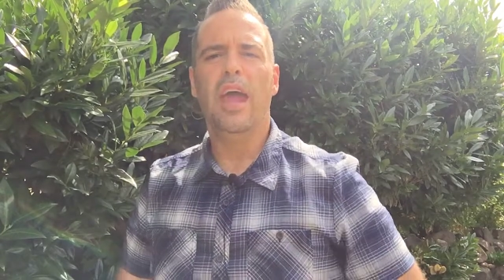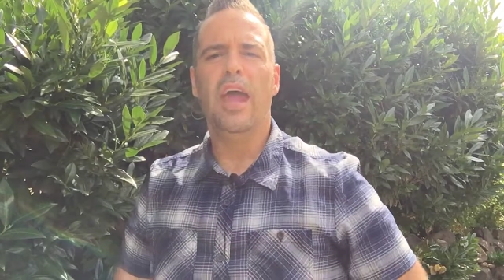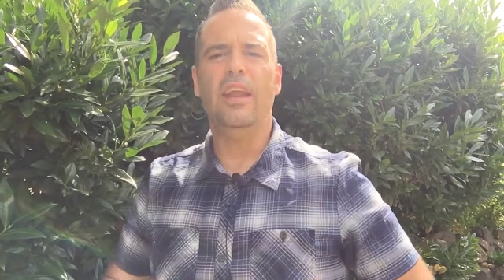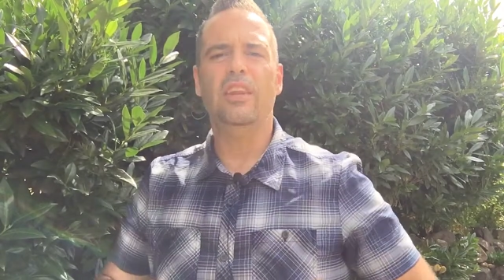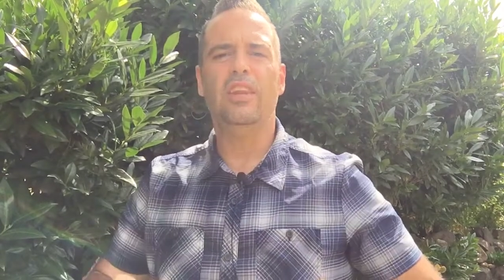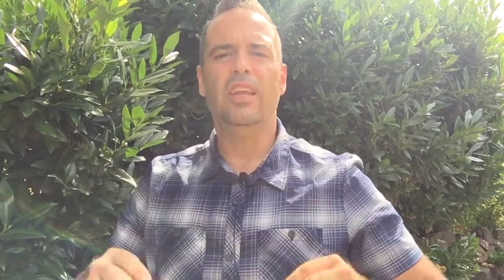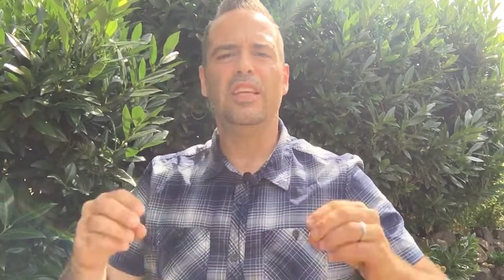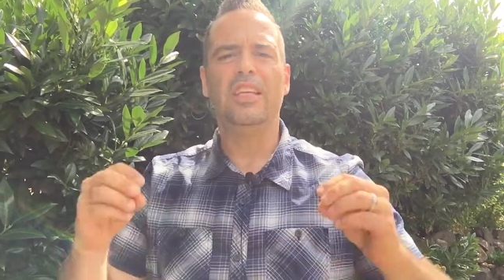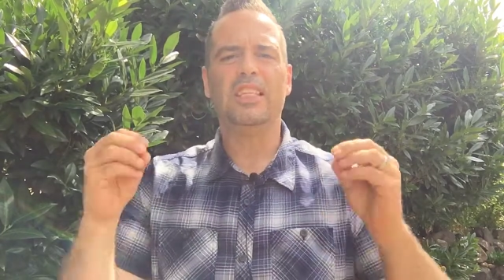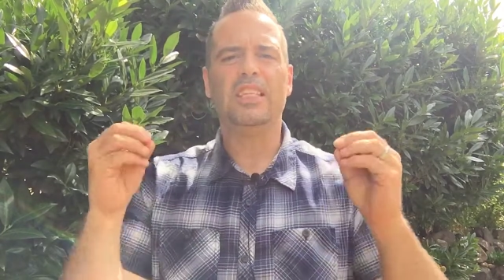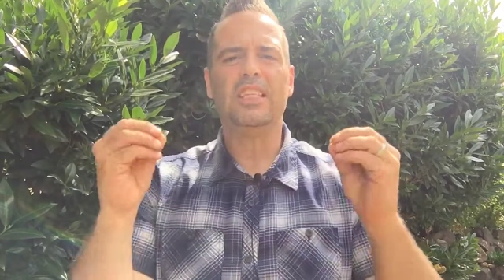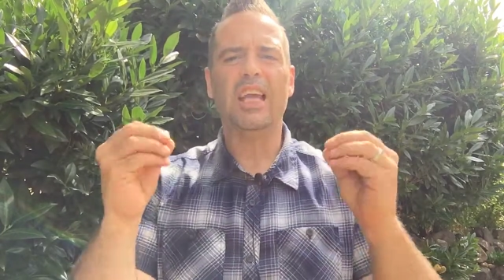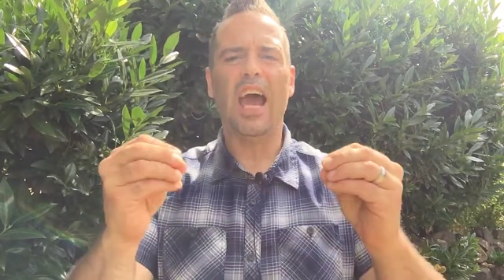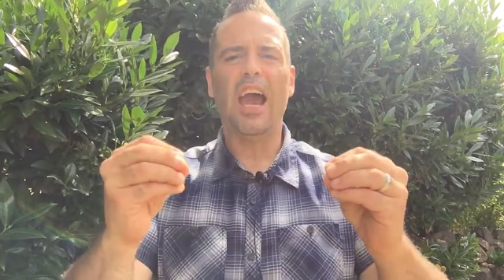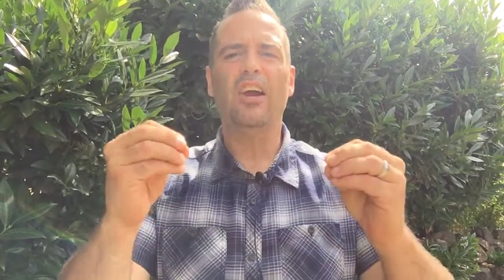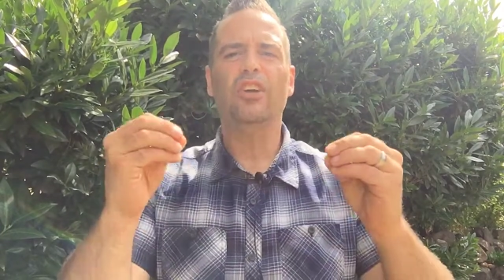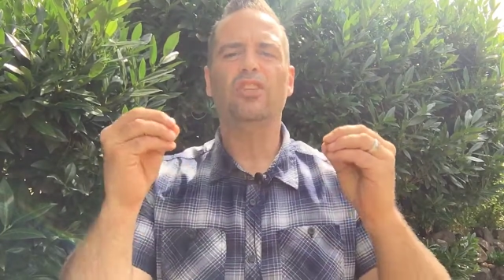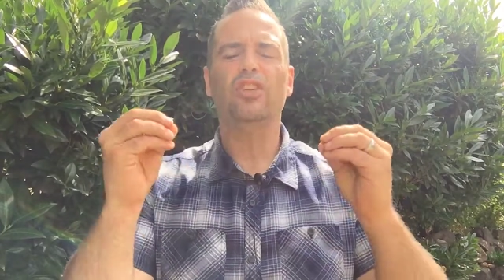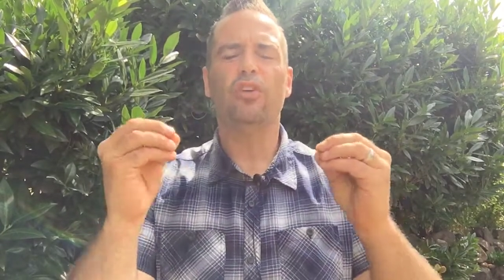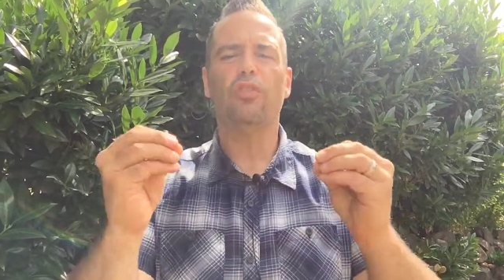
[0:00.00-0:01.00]
and the
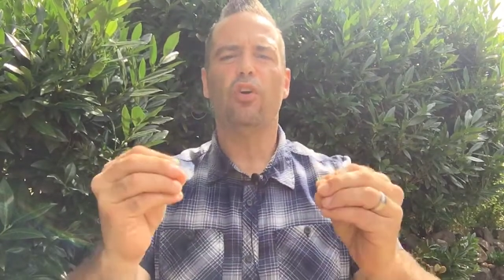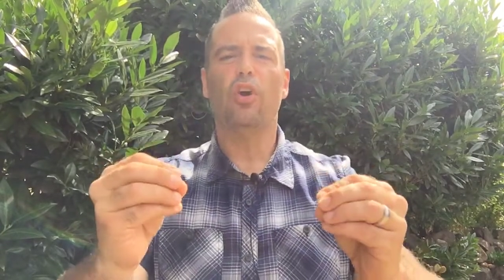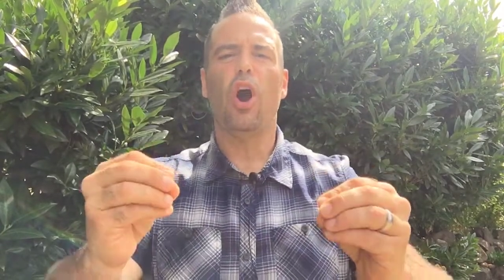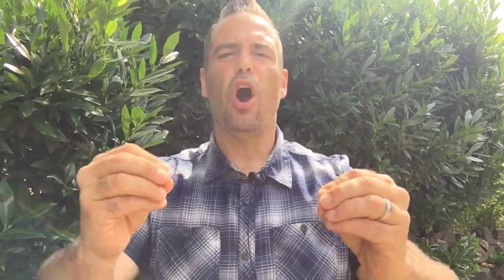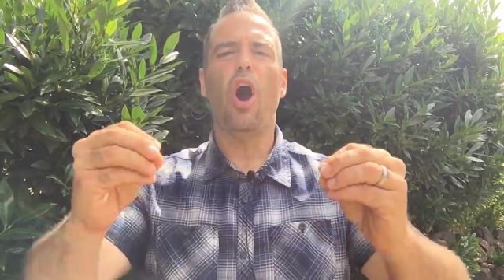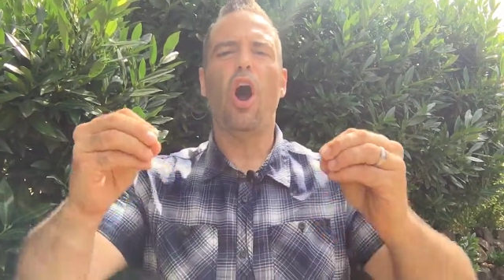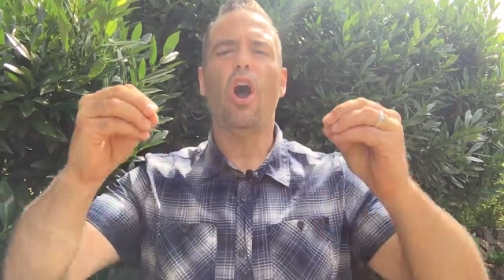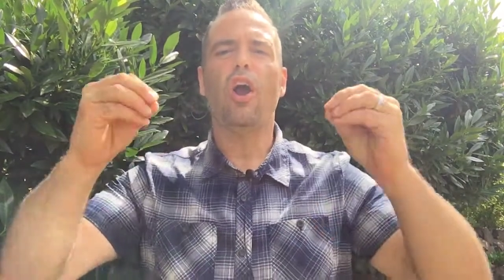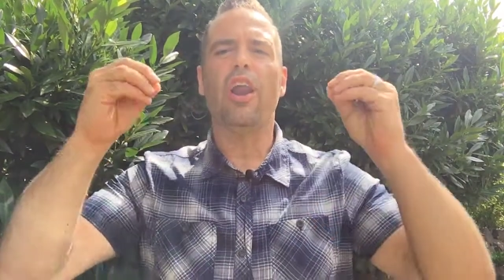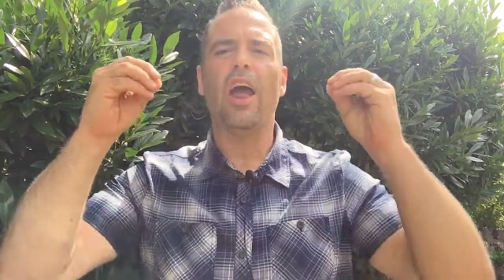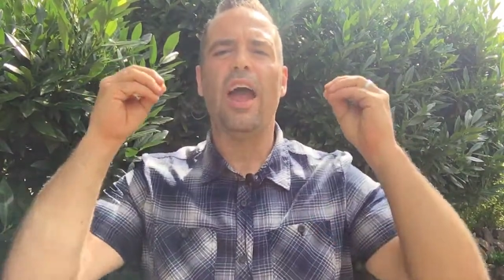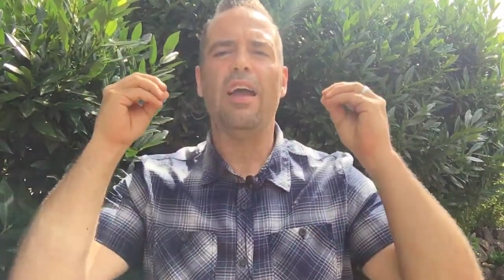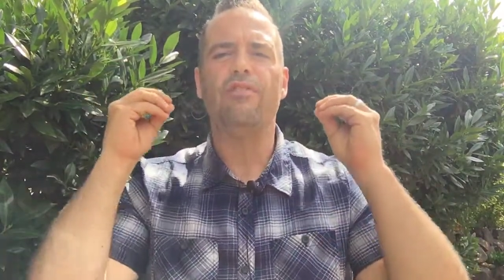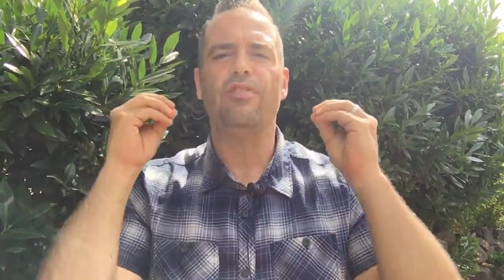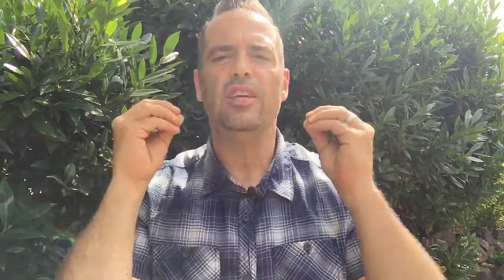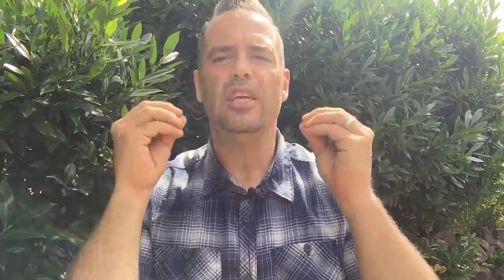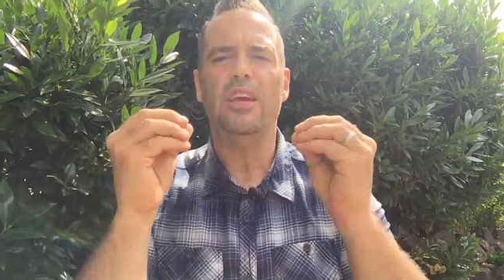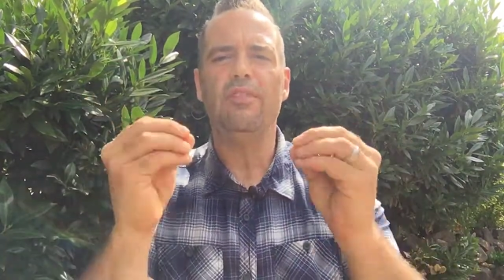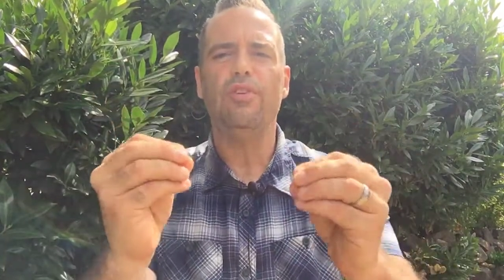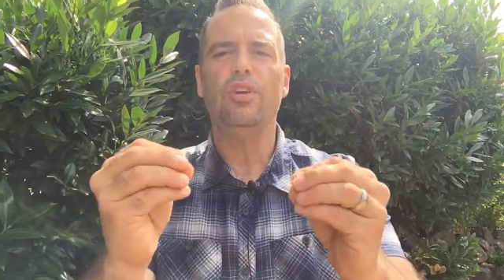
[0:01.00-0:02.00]
desires of your heart
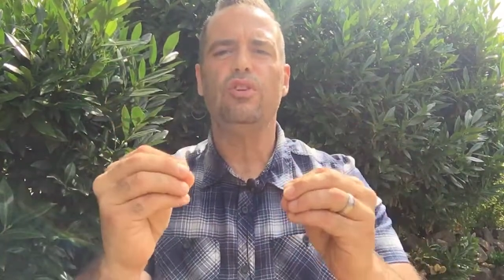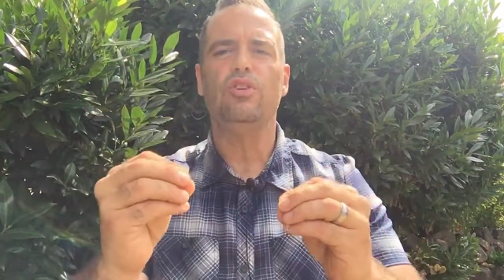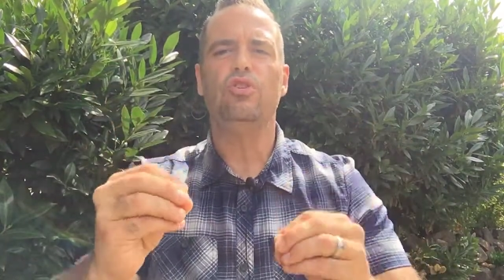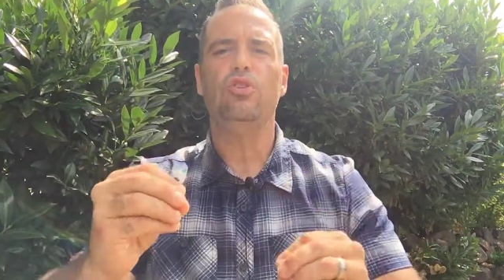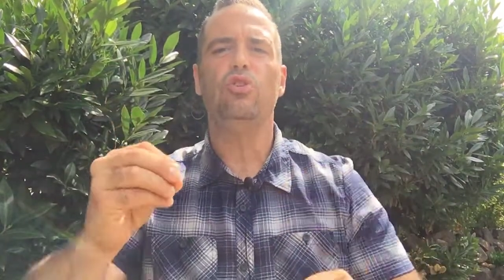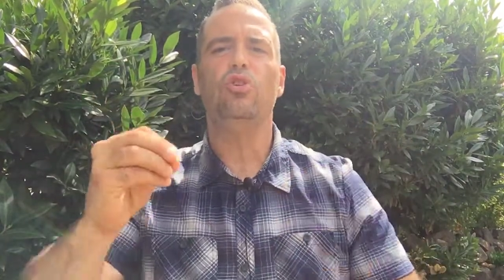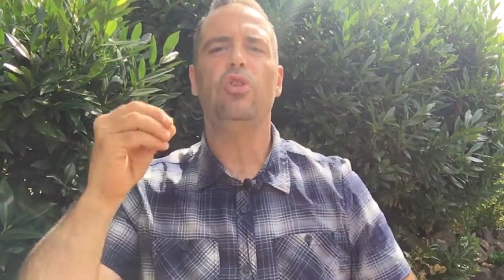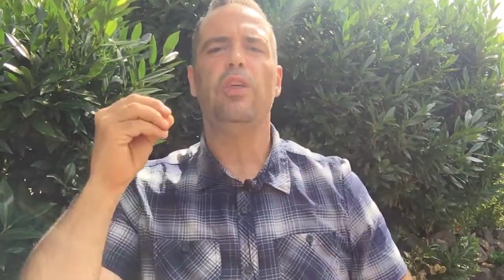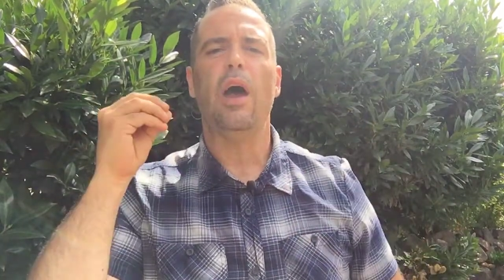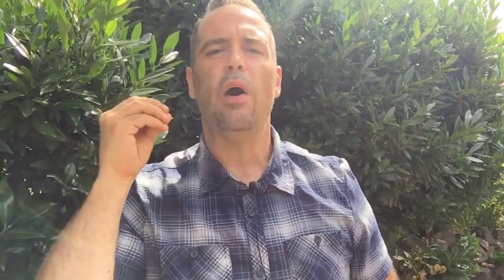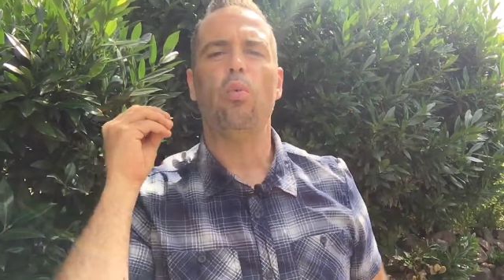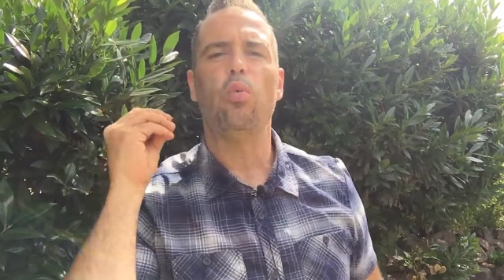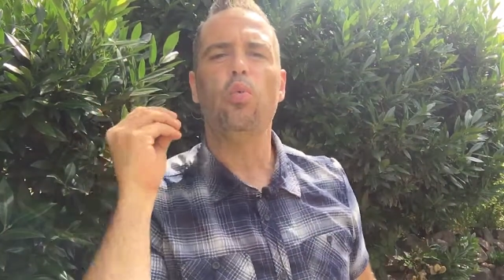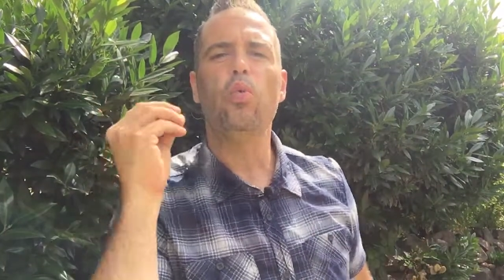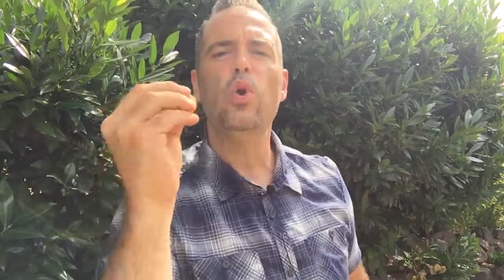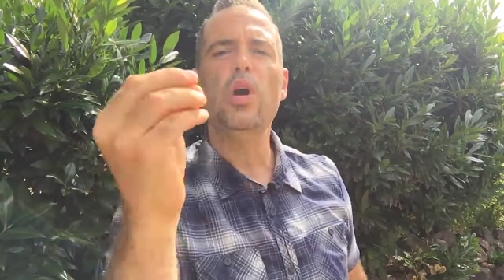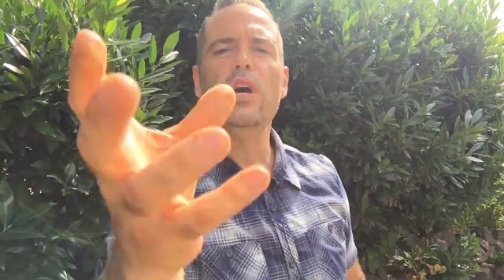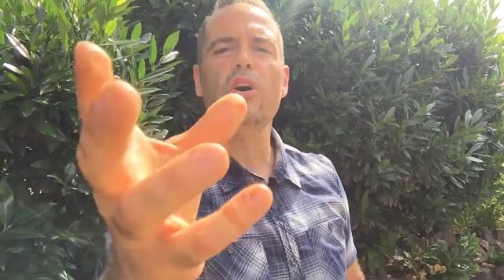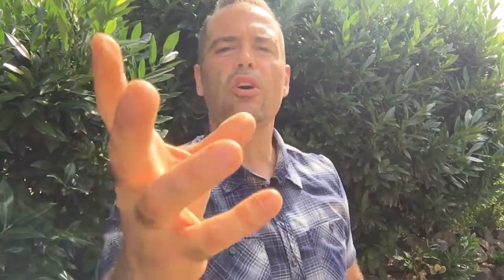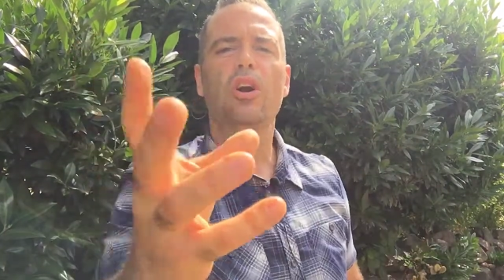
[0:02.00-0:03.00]
I've given to you that
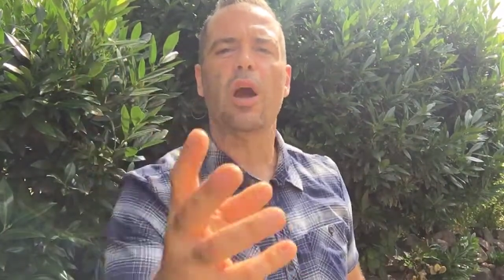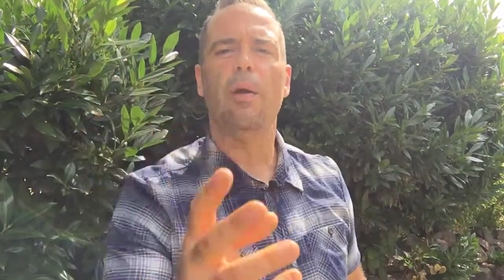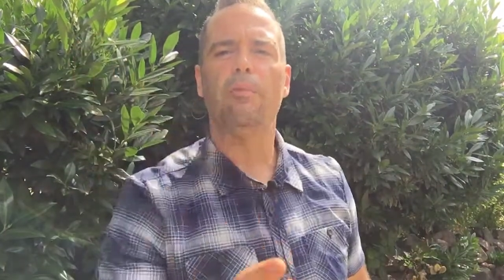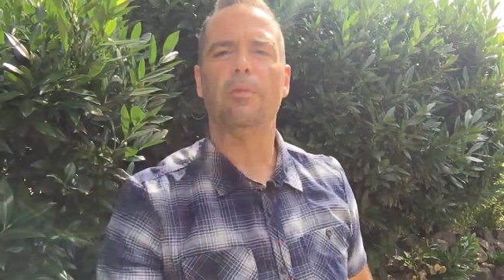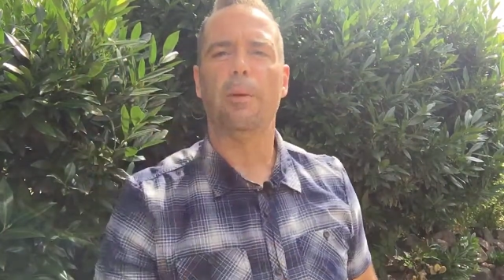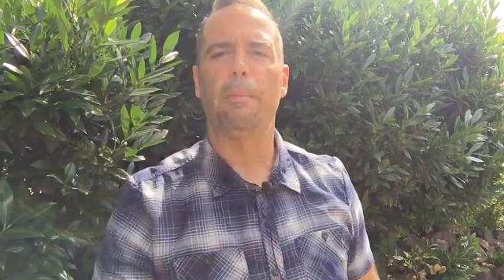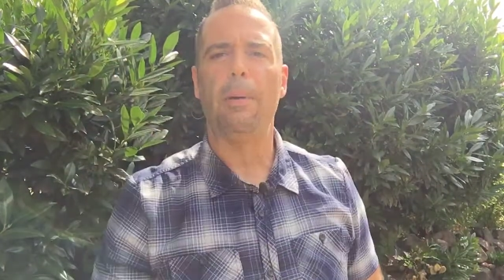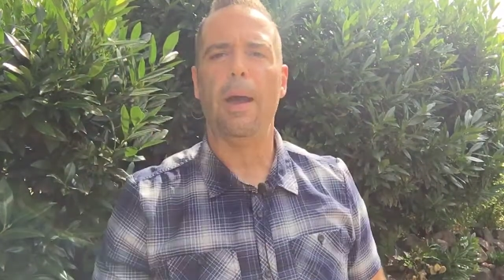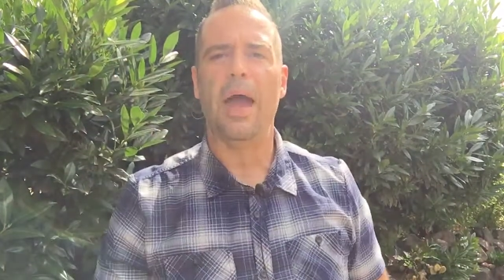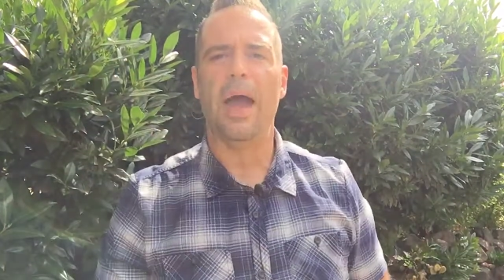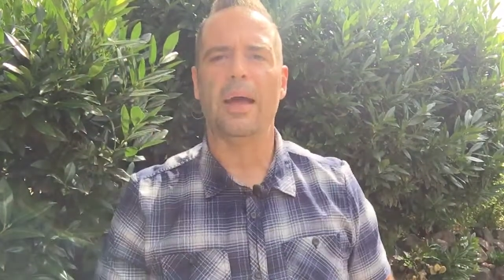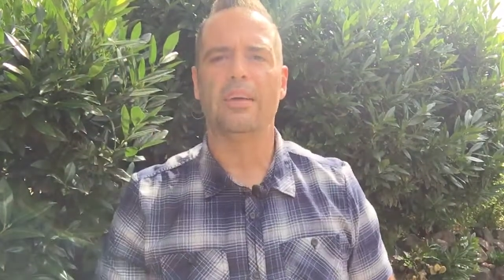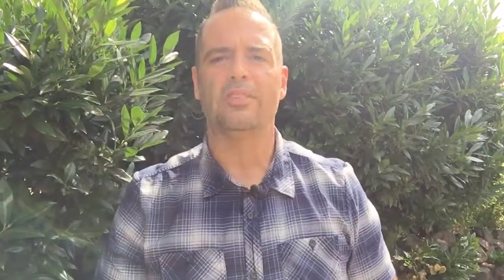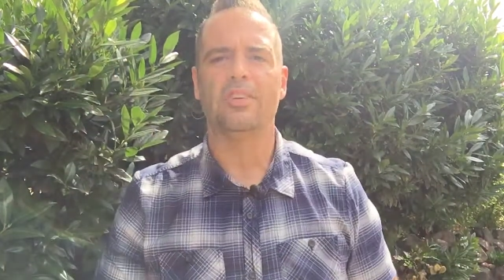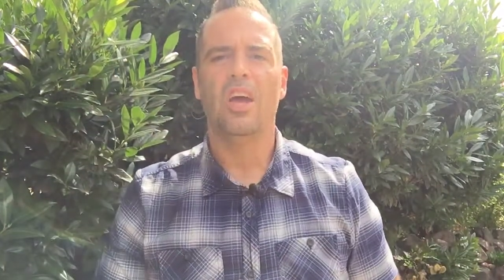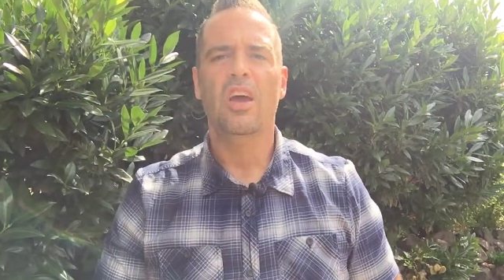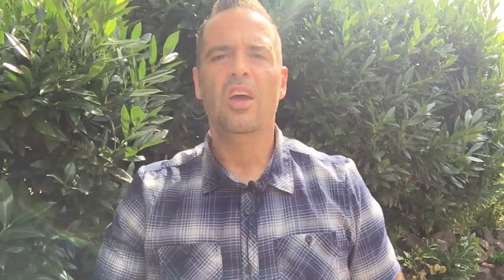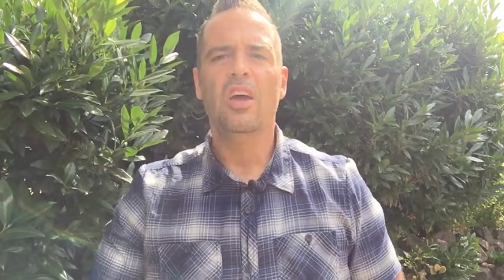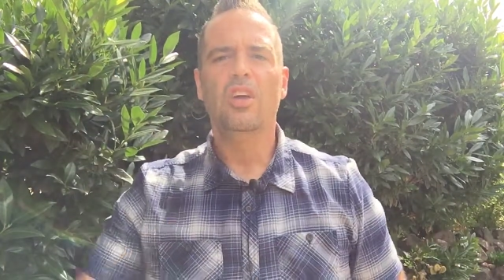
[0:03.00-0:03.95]
will come to pass.